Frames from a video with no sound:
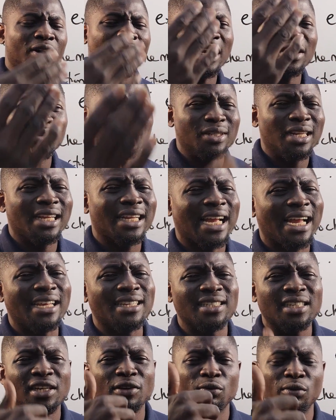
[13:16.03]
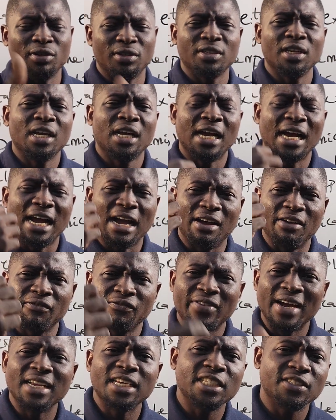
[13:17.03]
other students can easily what uh,
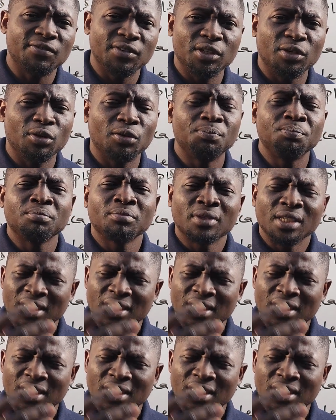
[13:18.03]
find this video.